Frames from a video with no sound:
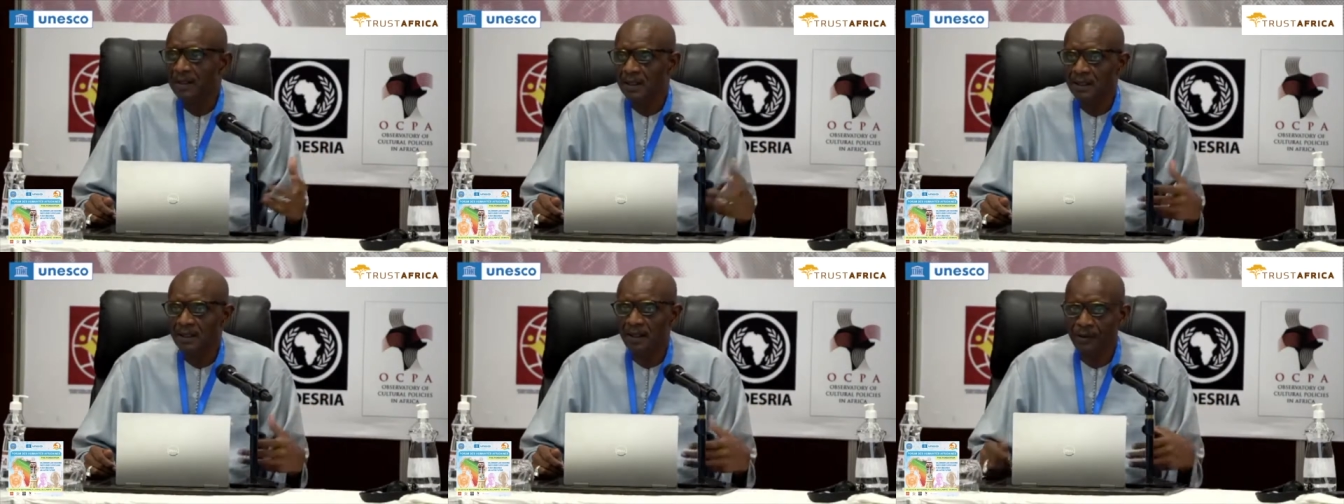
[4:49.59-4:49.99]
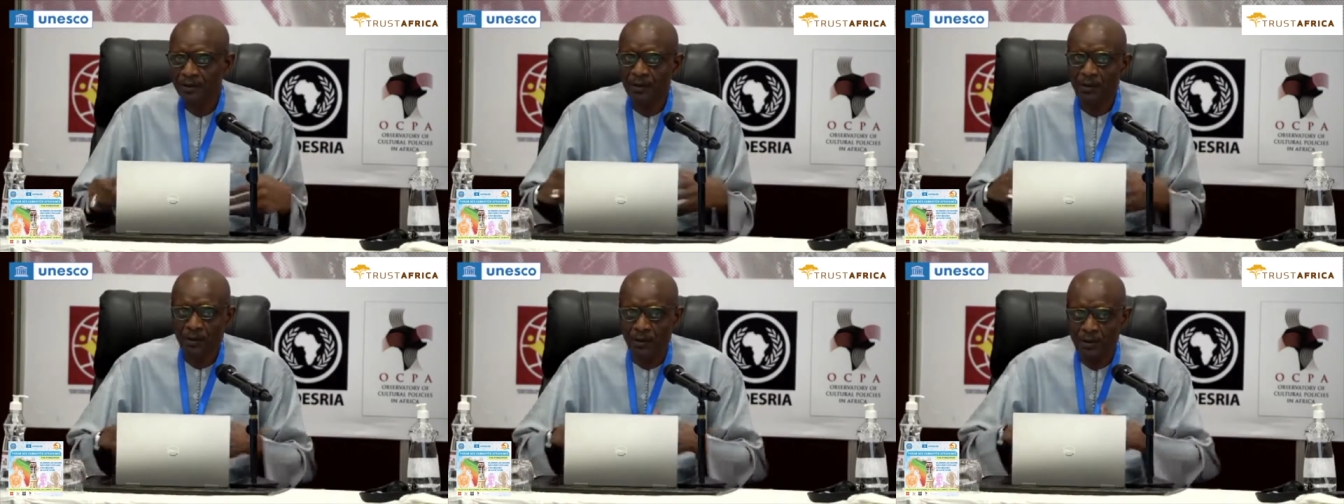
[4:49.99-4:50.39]
How the
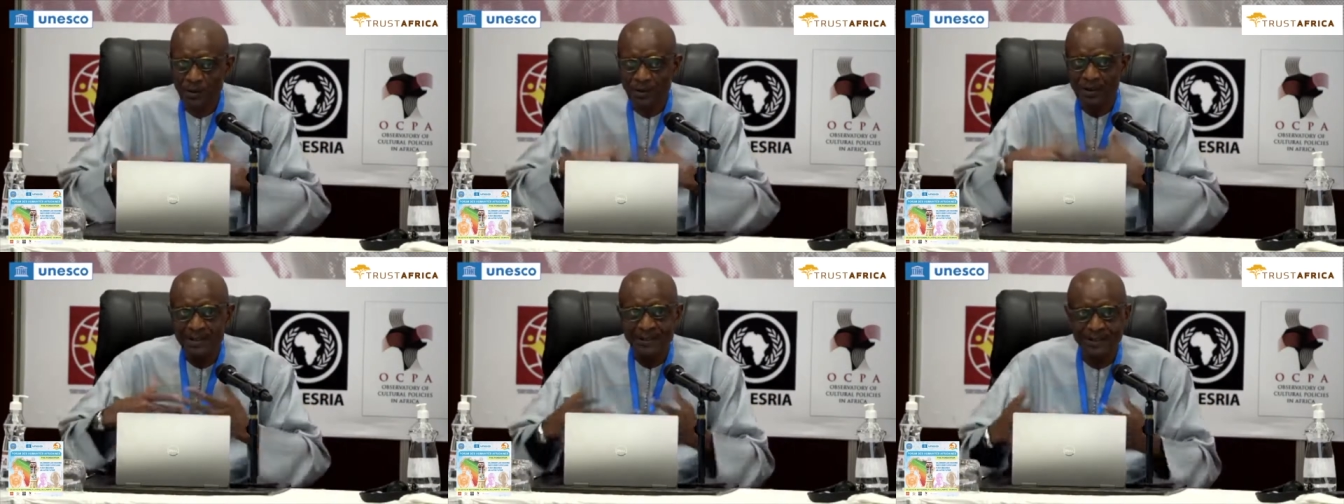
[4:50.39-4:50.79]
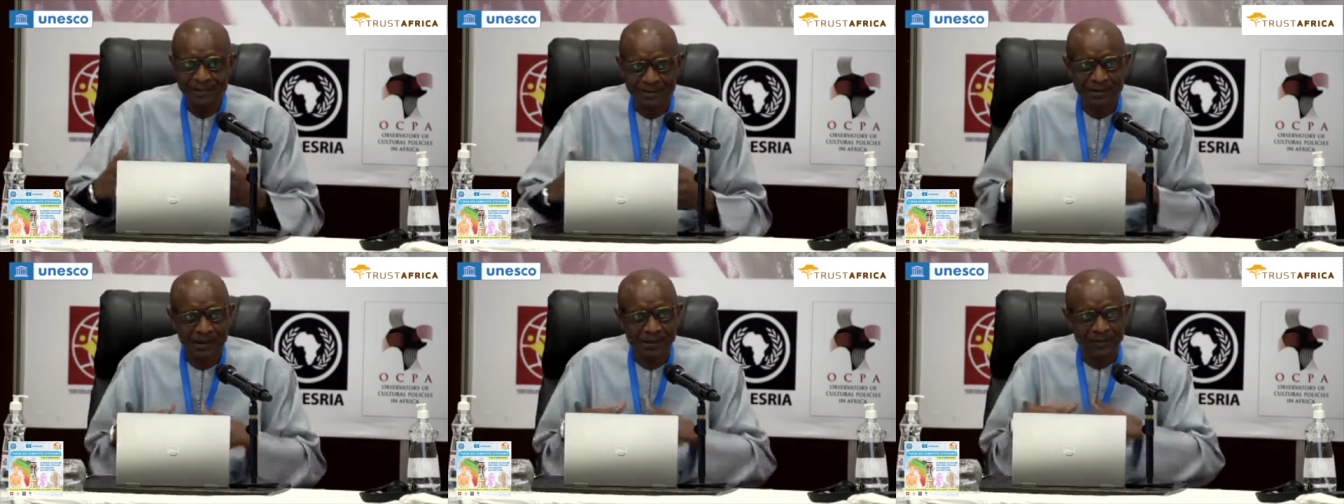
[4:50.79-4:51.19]
whole world is sort
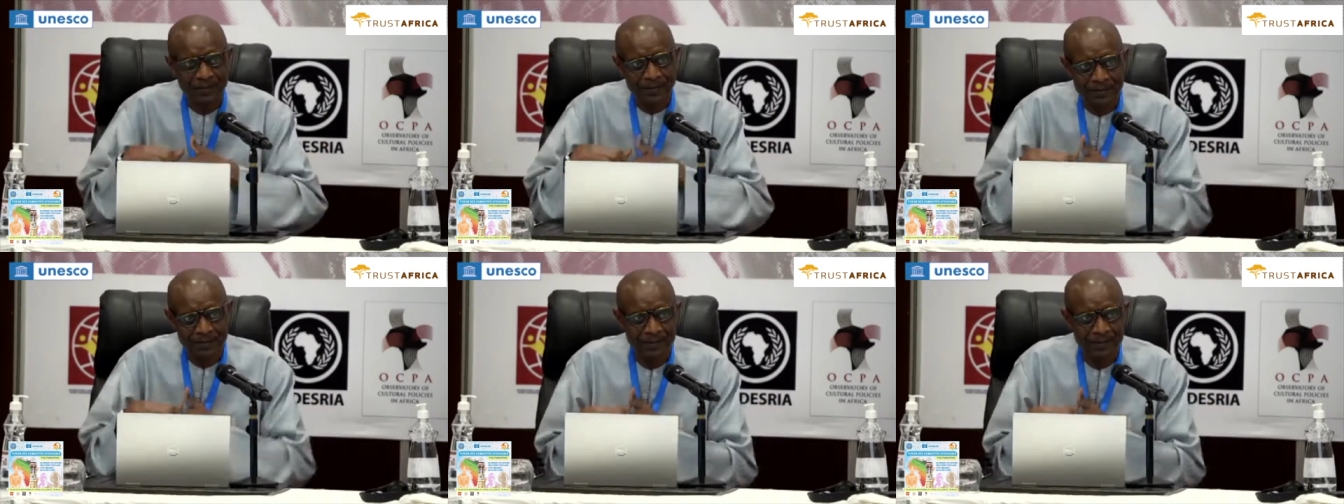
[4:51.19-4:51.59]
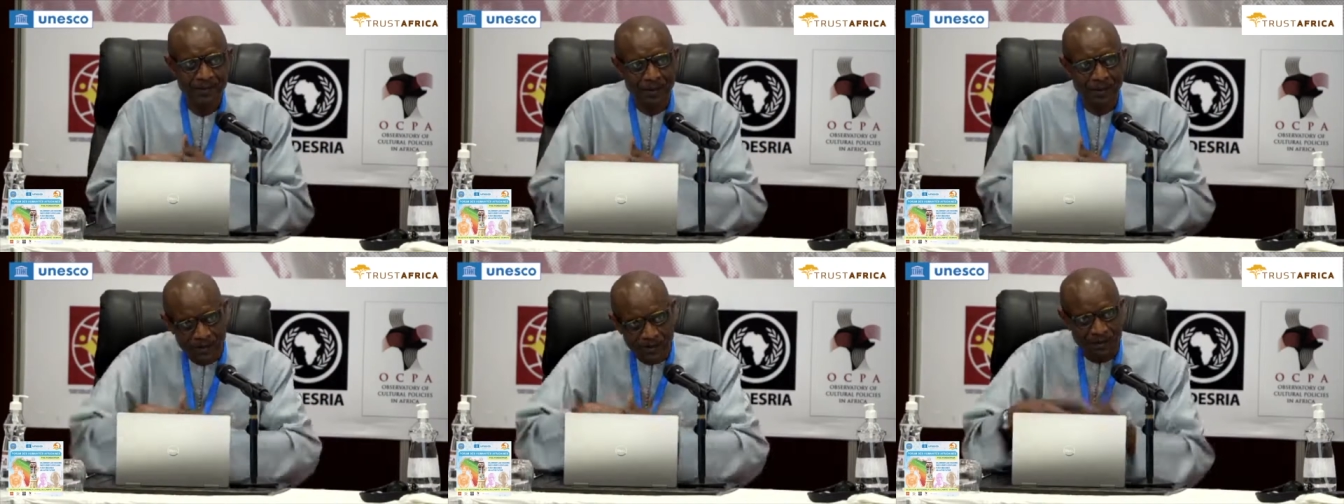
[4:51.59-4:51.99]
of
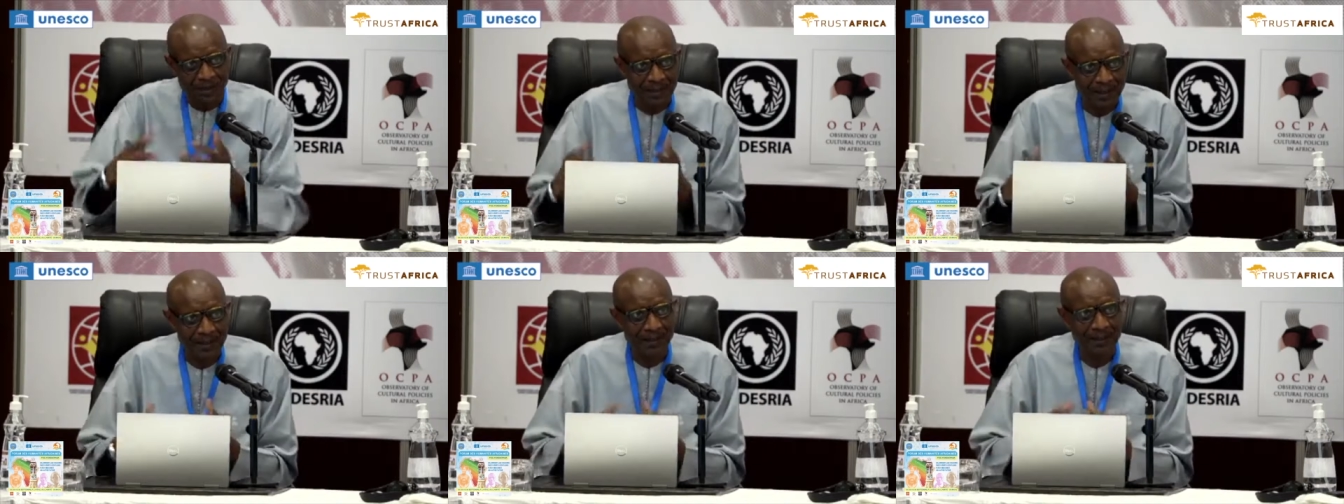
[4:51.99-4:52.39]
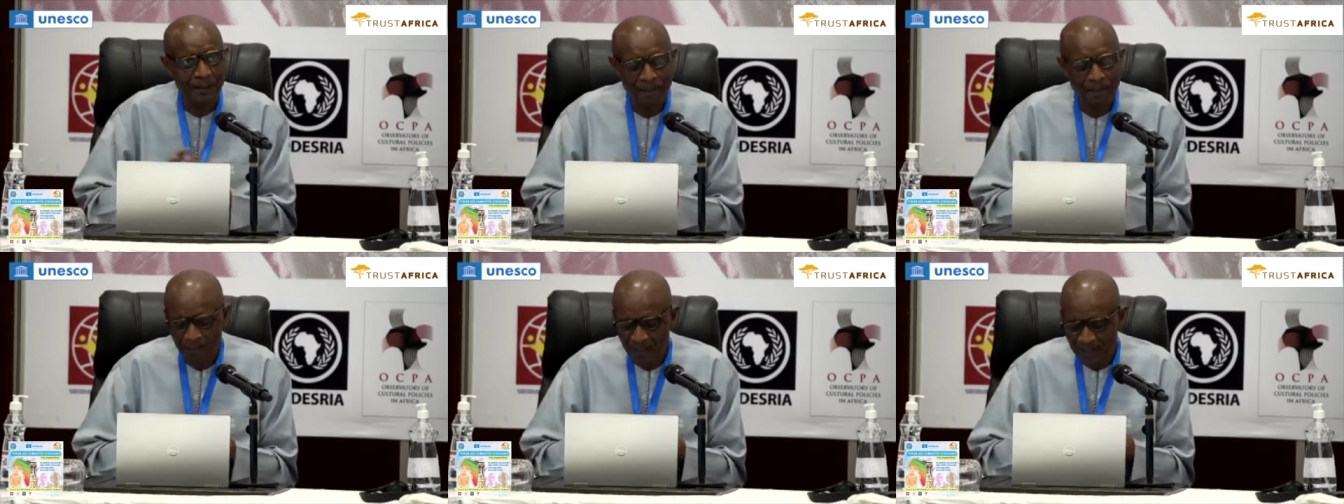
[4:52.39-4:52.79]
constructed
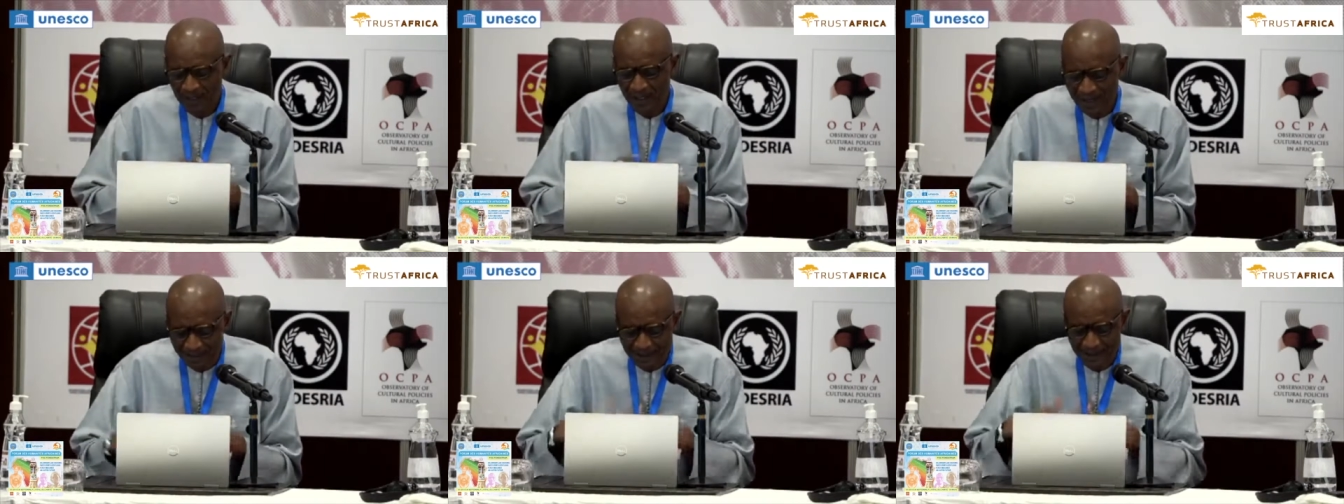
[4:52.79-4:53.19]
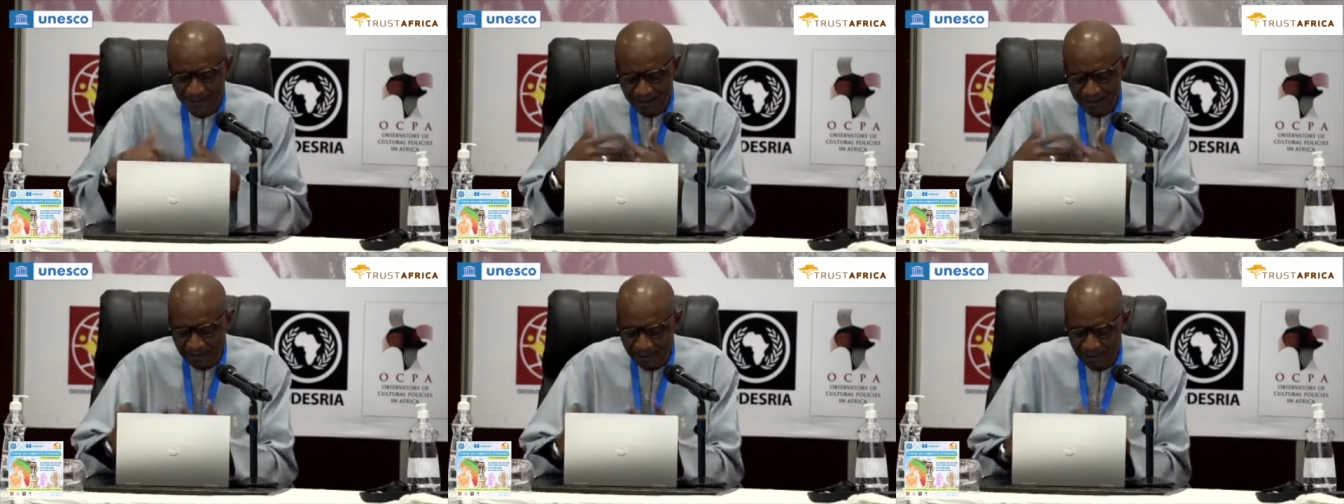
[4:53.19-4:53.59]
as an,
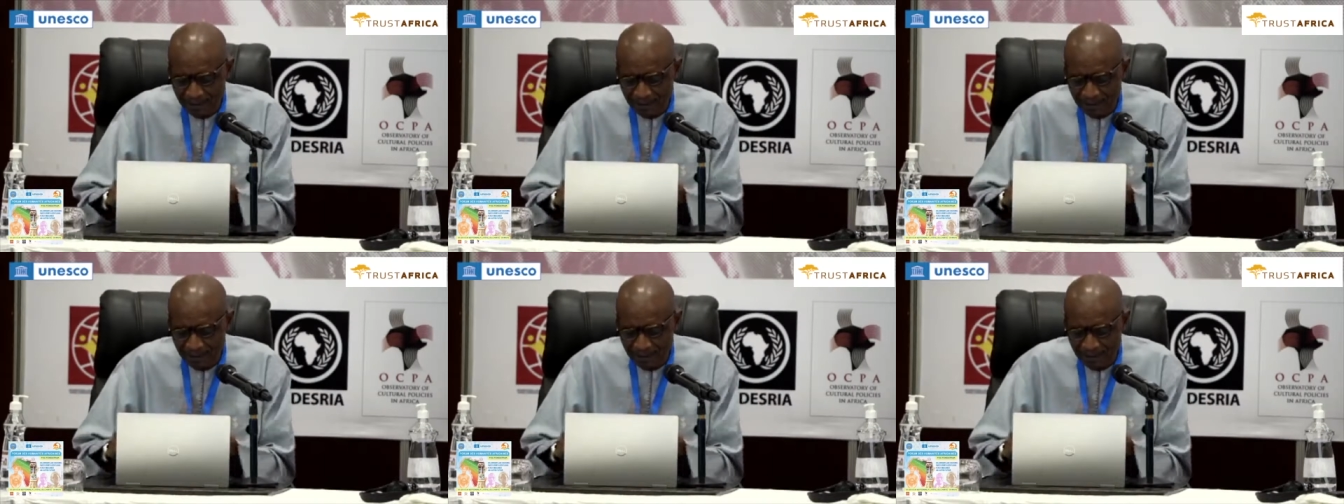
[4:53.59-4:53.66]
as an